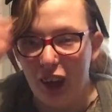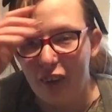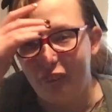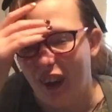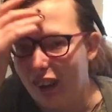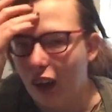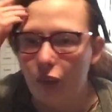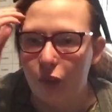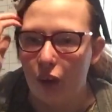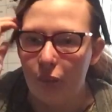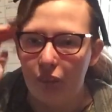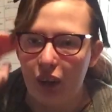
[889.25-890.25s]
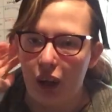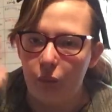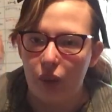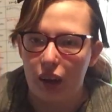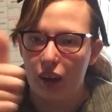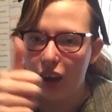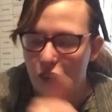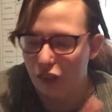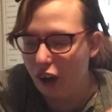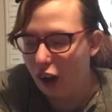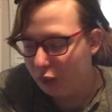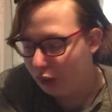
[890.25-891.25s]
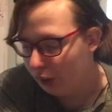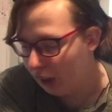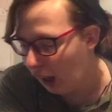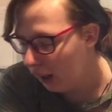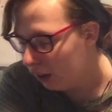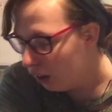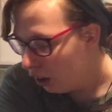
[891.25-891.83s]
a fat old thumbs up, because I'm sure I'll do that.